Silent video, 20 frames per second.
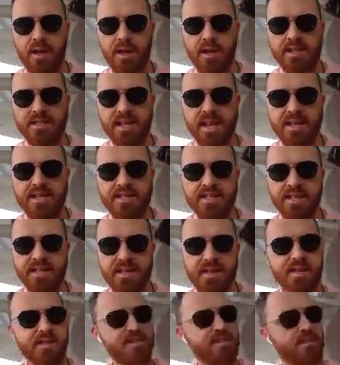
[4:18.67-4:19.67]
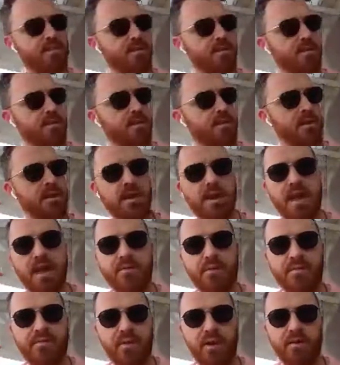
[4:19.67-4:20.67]
is answer this
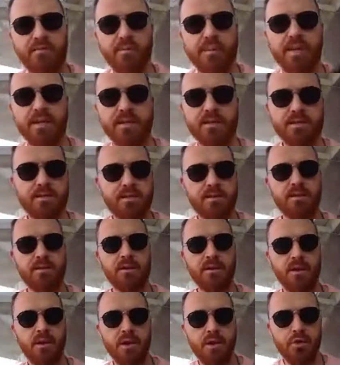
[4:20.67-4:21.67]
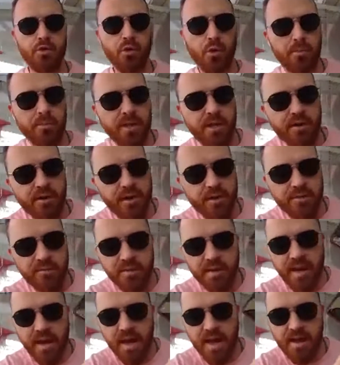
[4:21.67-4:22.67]
every 5 minutes. Normally I don't
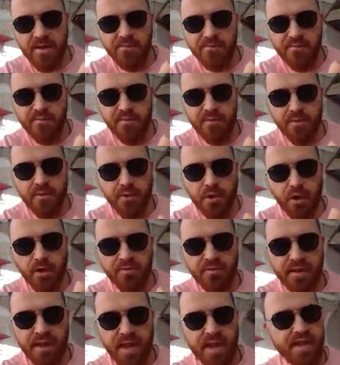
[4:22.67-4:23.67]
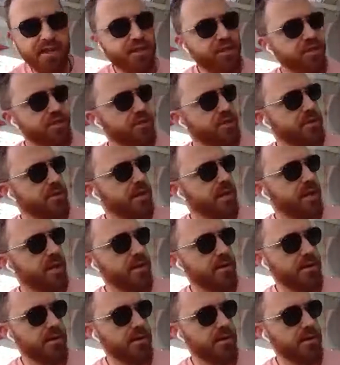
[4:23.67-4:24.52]
even have notifications on there.